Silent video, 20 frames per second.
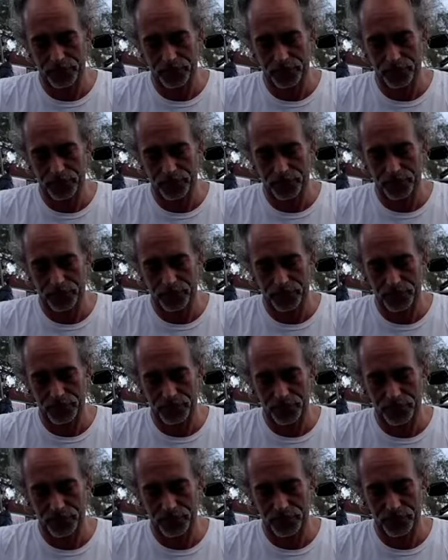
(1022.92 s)

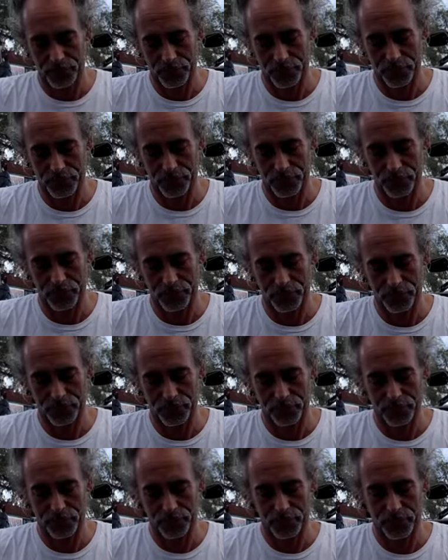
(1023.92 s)

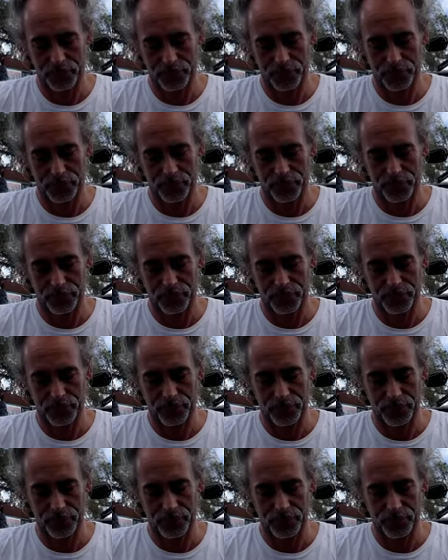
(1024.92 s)

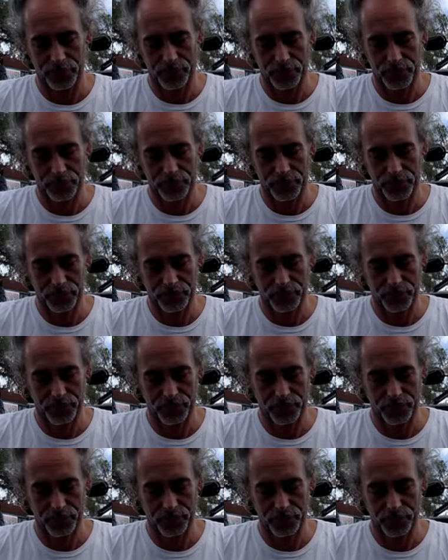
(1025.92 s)

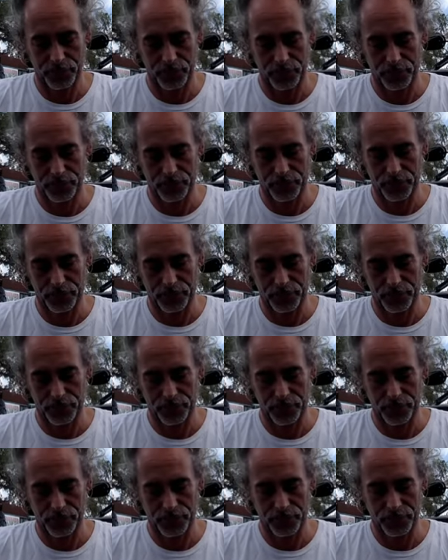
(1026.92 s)

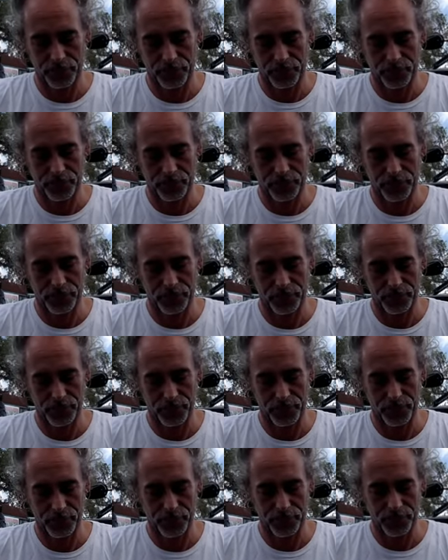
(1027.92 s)

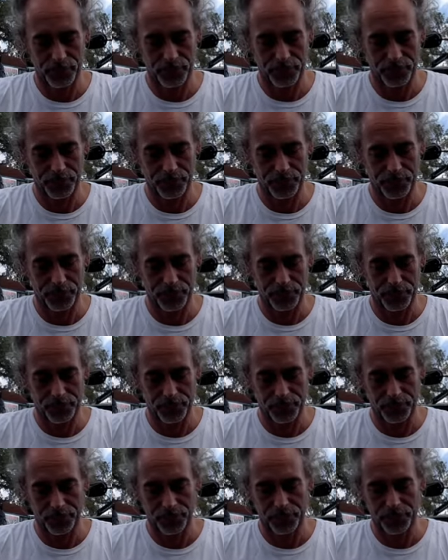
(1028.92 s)

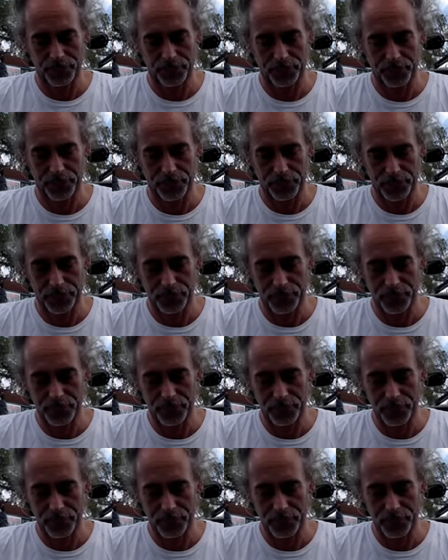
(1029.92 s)
(silent)